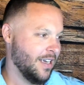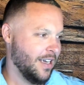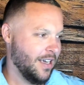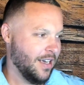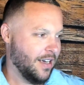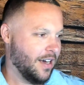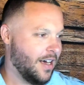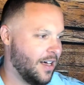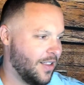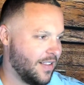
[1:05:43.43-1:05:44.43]
Uh,
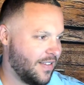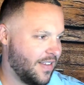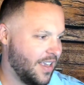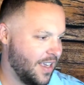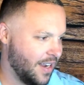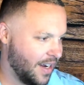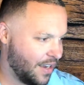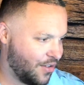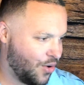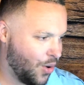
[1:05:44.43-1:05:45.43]
let's see. Next
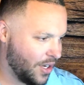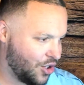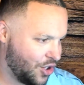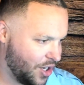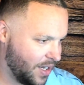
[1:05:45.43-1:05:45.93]
question.